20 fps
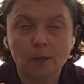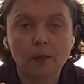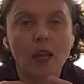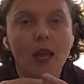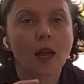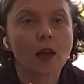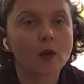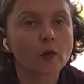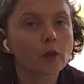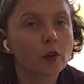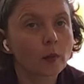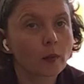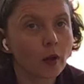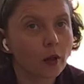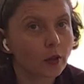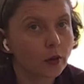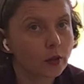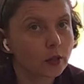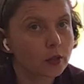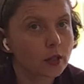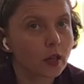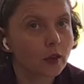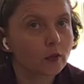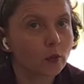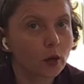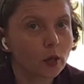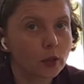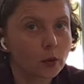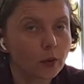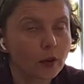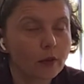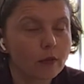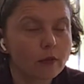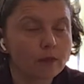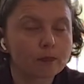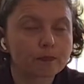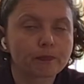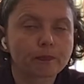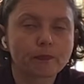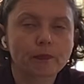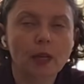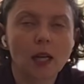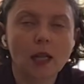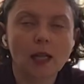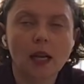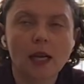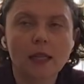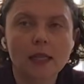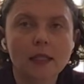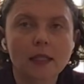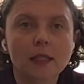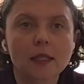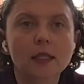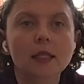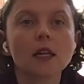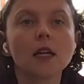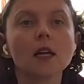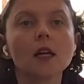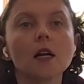and from others I've worked with, my clients,